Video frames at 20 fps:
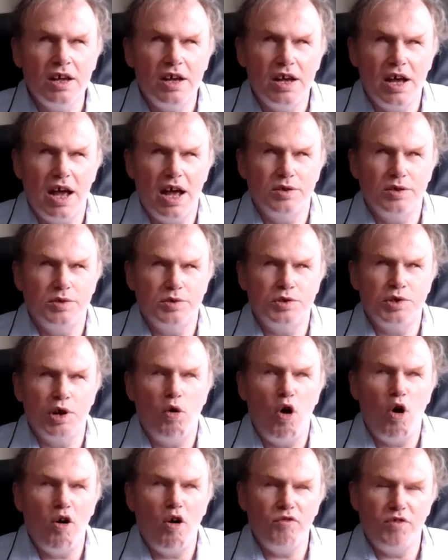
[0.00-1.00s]
And so
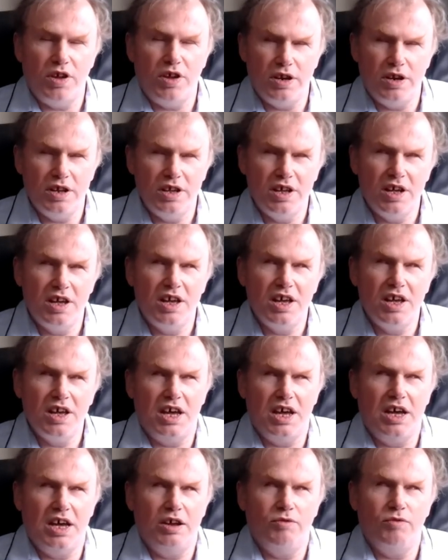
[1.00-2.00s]
often
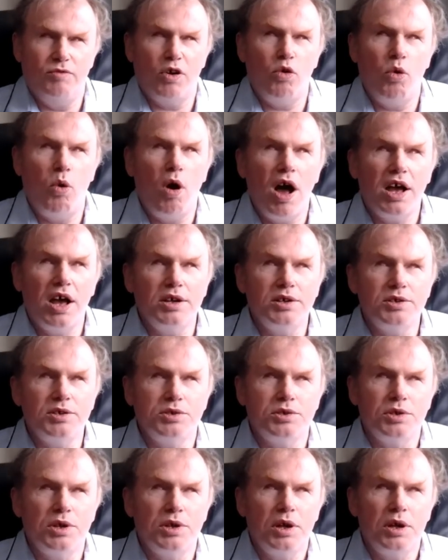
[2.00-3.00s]
it
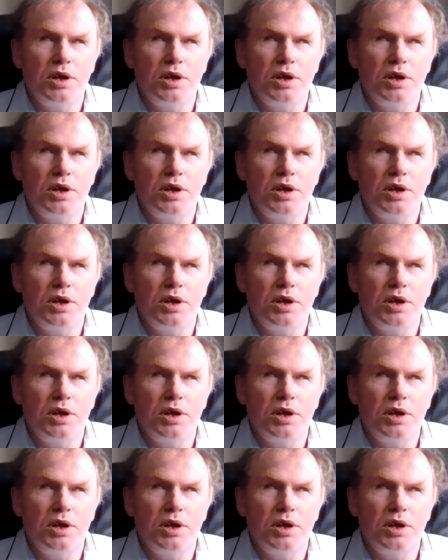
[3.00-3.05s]
requires